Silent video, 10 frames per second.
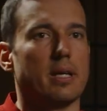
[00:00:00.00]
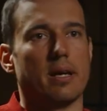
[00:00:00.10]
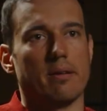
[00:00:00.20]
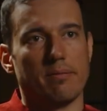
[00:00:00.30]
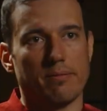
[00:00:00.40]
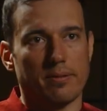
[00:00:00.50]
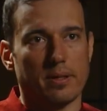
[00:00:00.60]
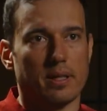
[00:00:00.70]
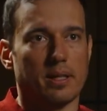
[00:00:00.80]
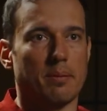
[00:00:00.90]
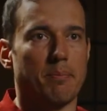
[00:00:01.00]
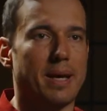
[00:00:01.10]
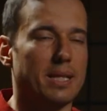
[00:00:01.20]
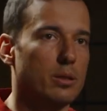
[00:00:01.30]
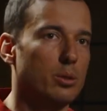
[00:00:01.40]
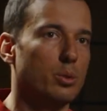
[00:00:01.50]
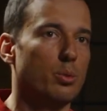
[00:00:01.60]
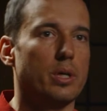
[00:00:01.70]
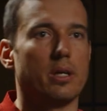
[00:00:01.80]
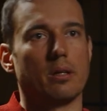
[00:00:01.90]
I've meddled
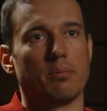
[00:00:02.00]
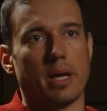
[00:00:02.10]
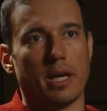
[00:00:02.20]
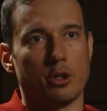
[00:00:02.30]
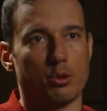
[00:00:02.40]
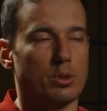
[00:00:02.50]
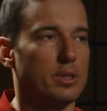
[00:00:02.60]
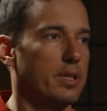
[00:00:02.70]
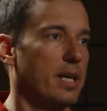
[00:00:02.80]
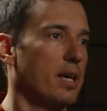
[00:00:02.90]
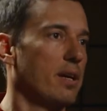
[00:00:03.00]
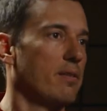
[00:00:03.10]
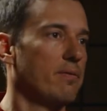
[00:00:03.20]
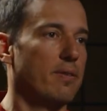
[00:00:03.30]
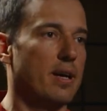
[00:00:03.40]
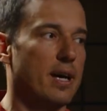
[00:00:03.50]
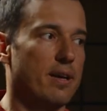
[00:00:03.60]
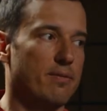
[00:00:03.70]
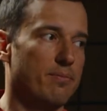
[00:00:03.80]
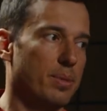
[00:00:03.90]
where I shouldn't have.
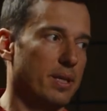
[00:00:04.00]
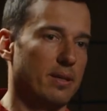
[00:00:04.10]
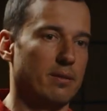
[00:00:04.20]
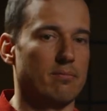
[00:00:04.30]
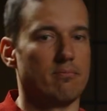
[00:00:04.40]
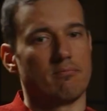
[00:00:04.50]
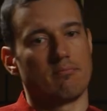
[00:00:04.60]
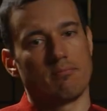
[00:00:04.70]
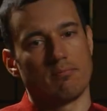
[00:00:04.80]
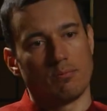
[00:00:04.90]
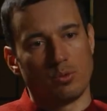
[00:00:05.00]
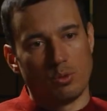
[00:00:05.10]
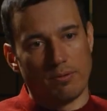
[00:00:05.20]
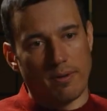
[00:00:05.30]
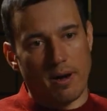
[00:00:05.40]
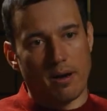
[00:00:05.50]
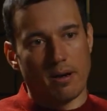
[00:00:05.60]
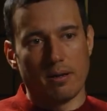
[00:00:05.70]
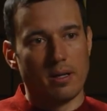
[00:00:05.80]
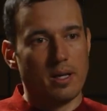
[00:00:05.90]
I've been too
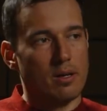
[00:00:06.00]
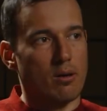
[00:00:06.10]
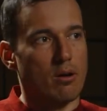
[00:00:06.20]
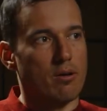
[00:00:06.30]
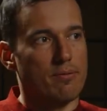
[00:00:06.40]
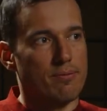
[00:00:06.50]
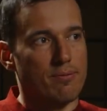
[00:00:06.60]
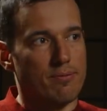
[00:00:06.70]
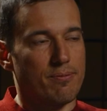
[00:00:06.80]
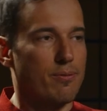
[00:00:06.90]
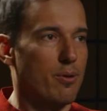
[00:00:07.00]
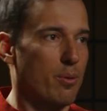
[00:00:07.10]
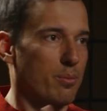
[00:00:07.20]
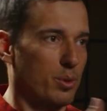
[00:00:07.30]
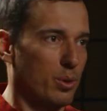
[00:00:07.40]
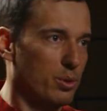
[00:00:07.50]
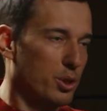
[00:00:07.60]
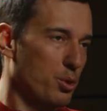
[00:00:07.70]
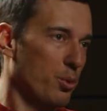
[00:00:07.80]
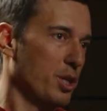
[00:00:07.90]
far off from, you know,
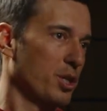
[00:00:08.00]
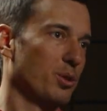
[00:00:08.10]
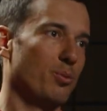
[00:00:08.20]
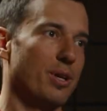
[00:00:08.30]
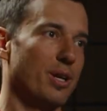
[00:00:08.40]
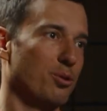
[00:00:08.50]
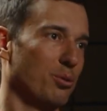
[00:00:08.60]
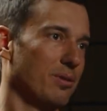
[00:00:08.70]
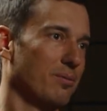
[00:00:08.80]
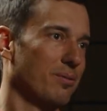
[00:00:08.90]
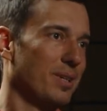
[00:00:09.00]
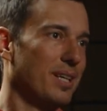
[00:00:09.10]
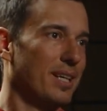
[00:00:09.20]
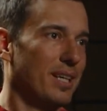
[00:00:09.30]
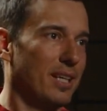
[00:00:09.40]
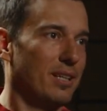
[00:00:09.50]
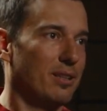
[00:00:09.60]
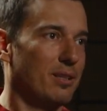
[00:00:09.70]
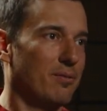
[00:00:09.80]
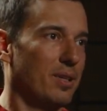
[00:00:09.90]
situations where I should have
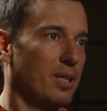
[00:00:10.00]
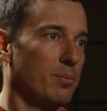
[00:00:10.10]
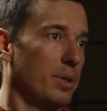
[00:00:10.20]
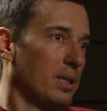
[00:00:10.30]
intervened.